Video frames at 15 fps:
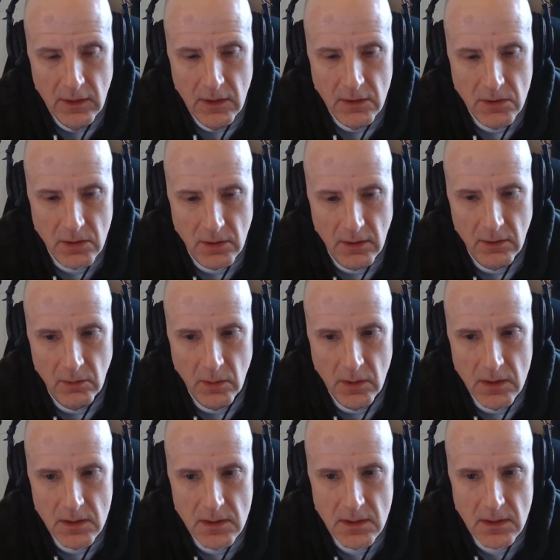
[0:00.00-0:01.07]
So in other
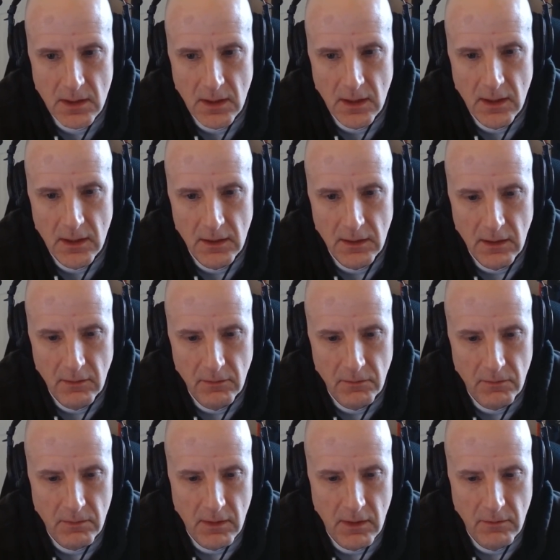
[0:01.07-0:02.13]
words,
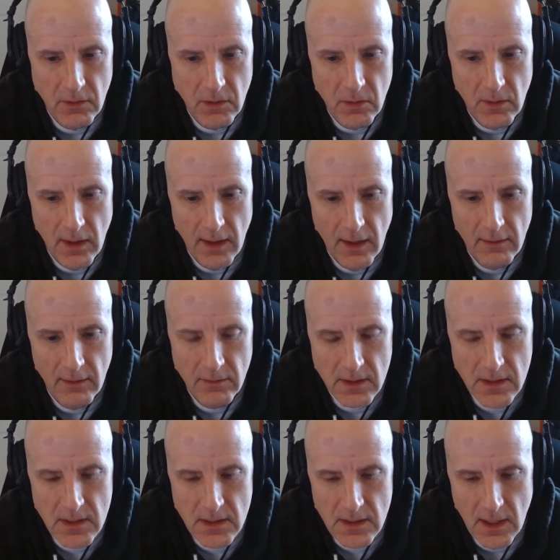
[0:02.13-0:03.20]
if you have a
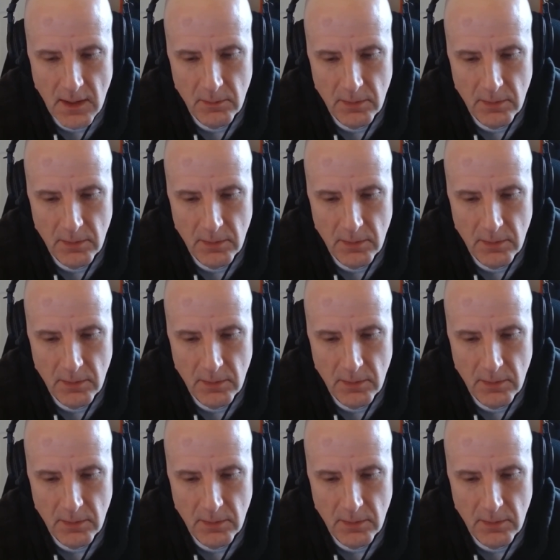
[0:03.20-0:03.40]
step